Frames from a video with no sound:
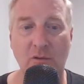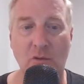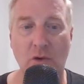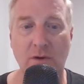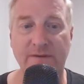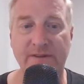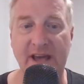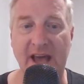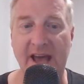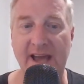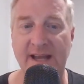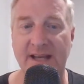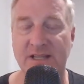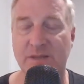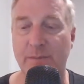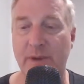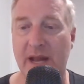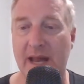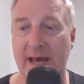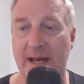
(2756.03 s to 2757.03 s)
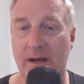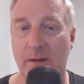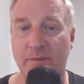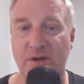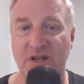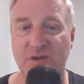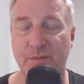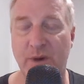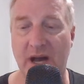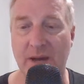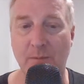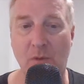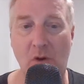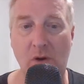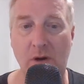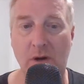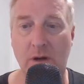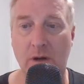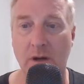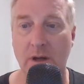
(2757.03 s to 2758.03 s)
Wolfgangus, banana, just buy
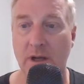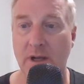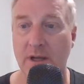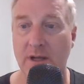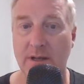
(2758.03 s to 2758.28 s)
more.